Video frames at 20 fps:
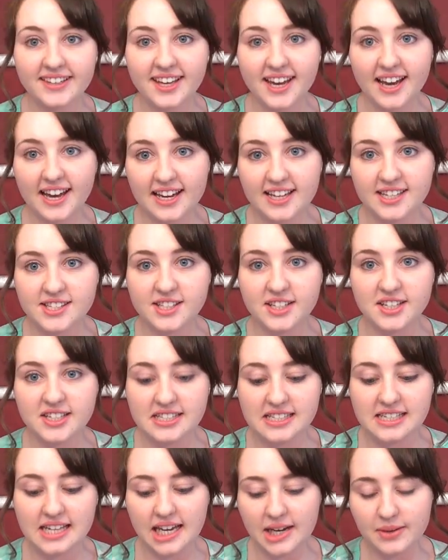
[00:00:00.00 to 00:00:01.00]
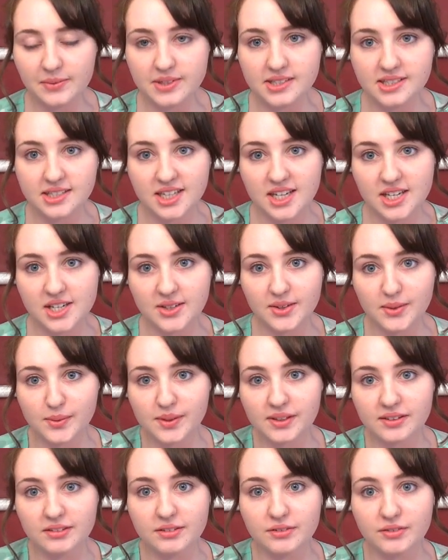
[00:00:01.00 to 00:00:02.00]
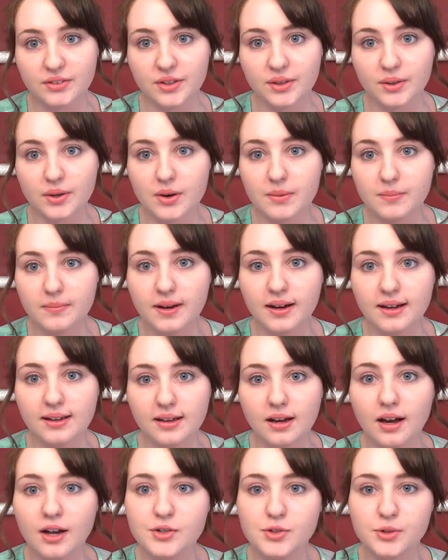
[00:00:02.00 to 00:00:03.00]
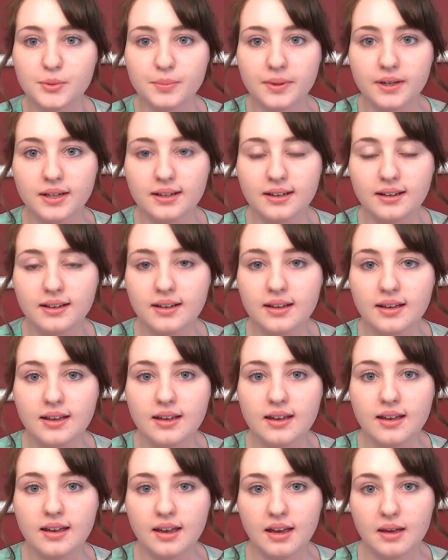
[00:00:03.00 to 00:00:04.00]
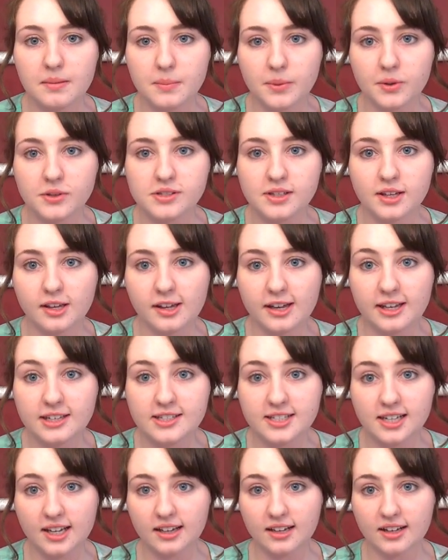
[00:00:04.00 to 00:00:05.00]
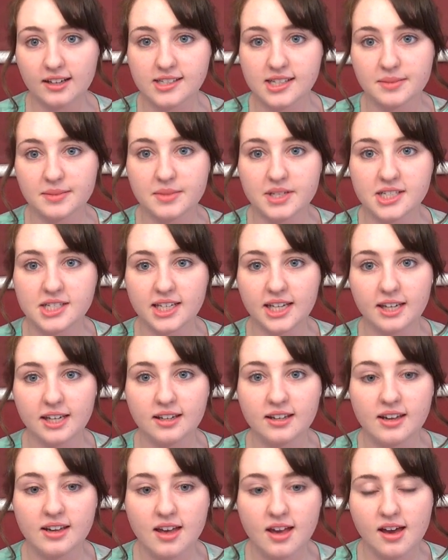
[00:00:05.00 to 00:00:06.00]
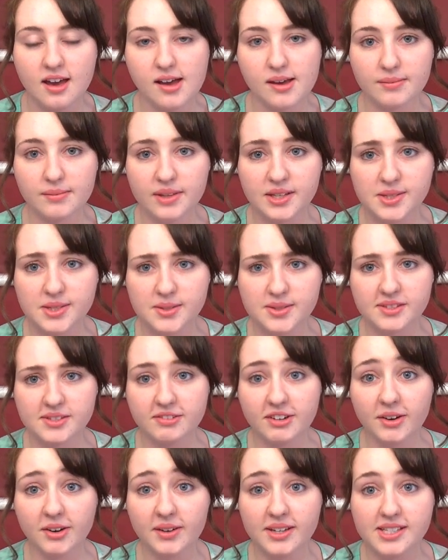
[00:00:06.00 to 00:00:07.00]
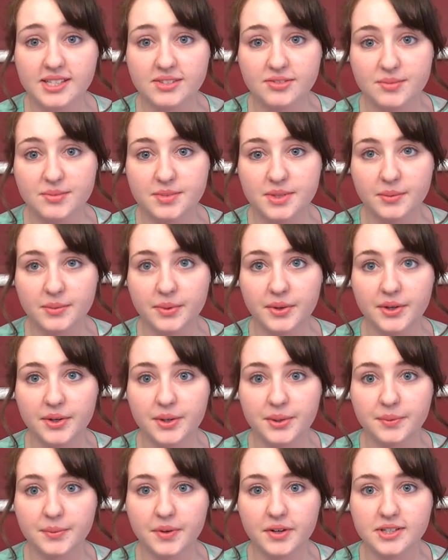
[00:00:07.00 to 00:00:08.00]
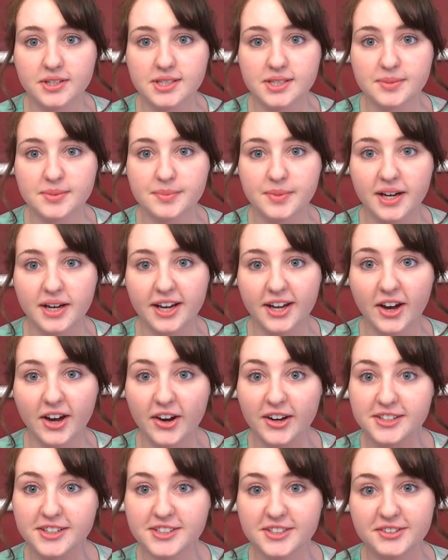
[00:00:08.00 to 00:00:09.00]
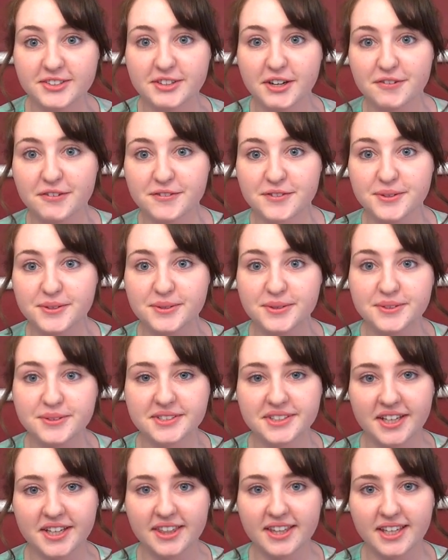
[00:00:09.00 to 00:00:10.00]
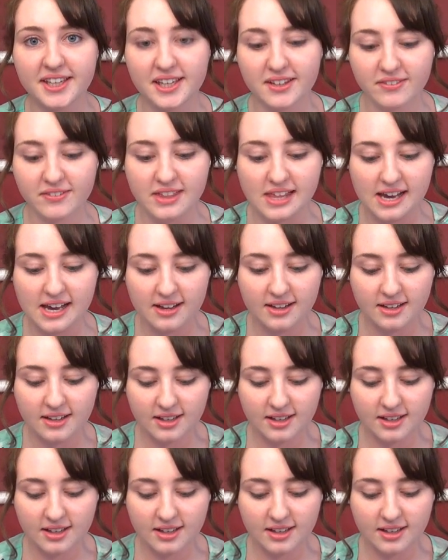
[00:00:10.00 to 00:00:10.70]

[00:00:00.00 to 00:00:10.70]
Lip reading: Hi, so today I wanted to do a quick review on my Cuttlebug embossing and die cutting machine. This was a request from someone who watched my art and craft tour, so thank you for that.